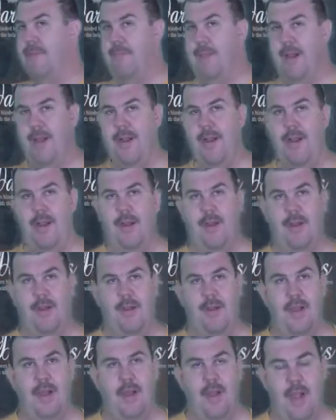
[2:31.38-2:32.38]
about
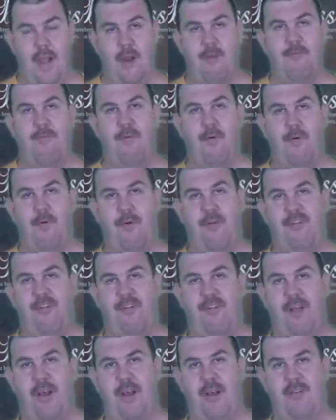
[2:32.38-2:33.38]
an Air Force
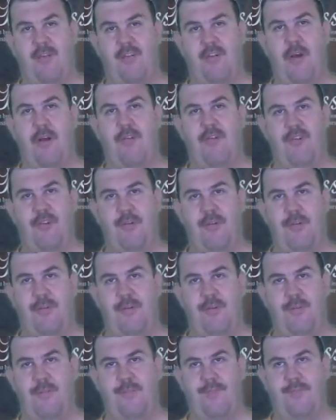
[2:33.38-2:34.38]
sergeant.
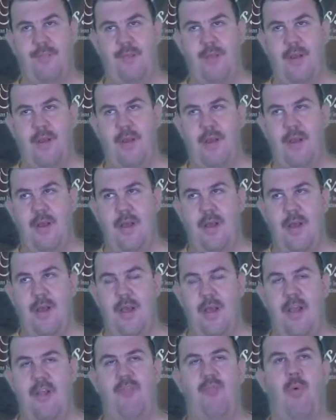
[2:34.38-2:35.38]

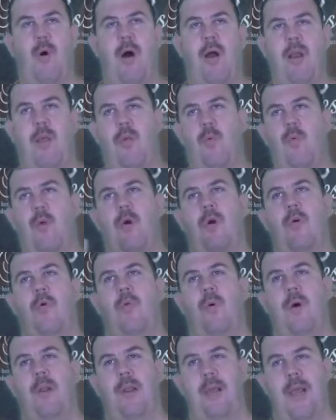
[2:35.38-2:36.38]
He's walking to work
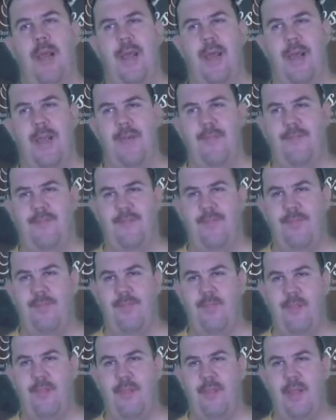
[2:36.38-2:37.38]
one day,
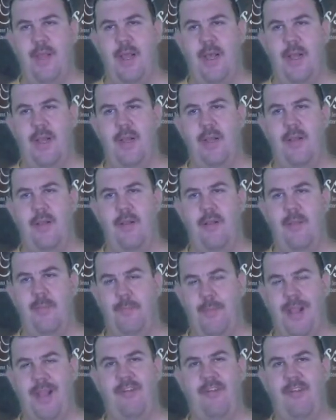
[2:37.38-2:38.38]
and the
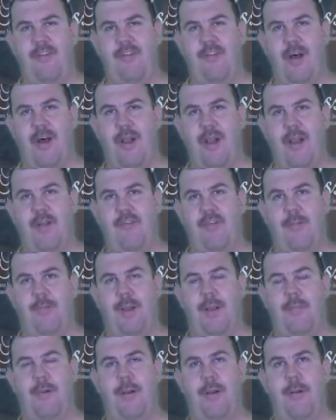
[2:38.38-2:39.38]
base he's on ends up
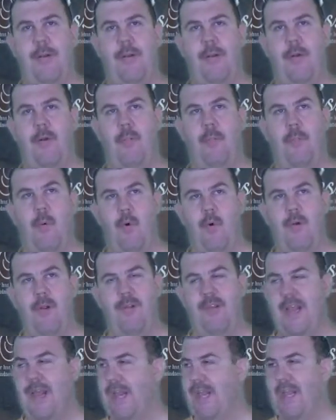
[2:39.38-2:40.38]
coming under border
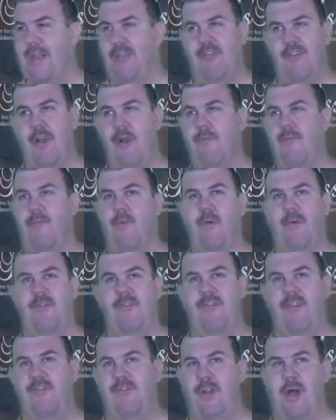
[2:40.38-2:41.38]
attack. He's Air Force,
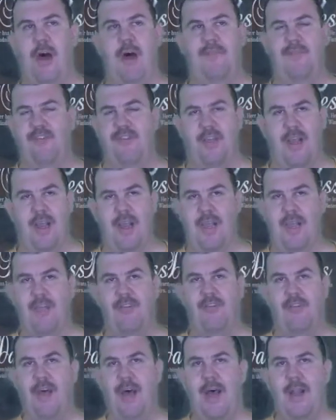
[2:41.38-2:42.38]
he's an office guy,
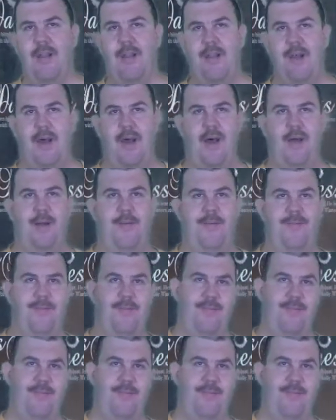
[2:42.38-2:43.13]
he's not a